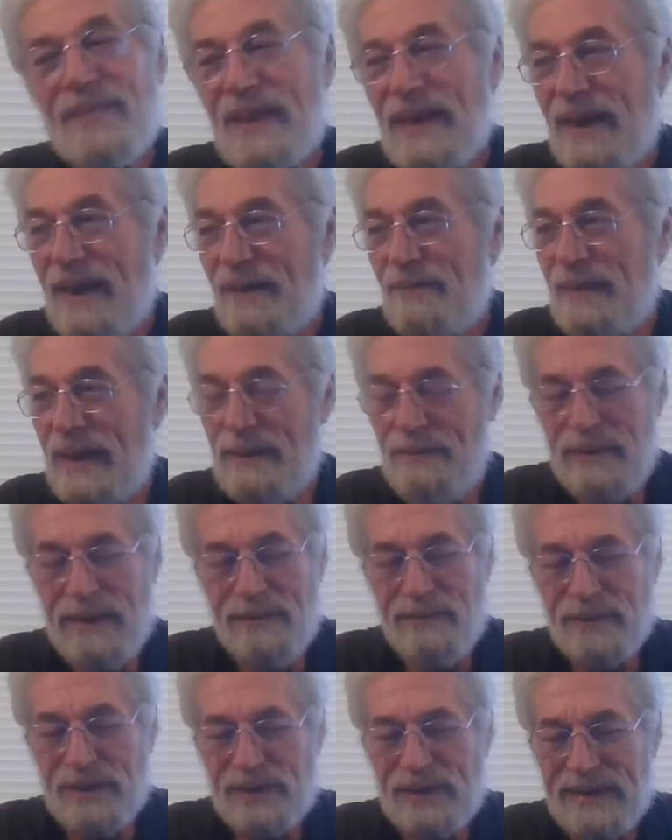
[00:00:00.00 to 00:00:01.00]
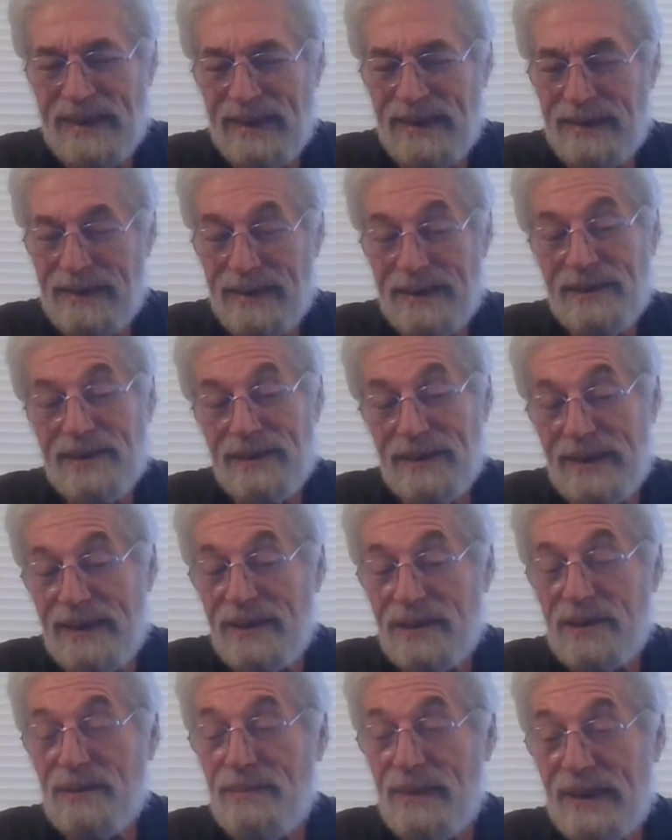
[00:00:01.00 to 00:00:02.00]
I may be mistaken.
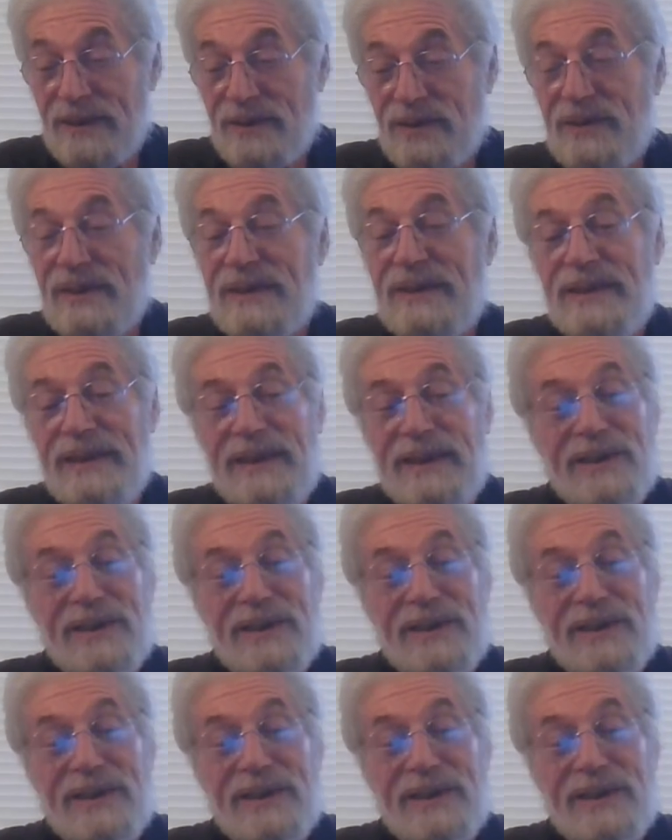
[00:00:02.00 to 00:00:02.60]
It's about 60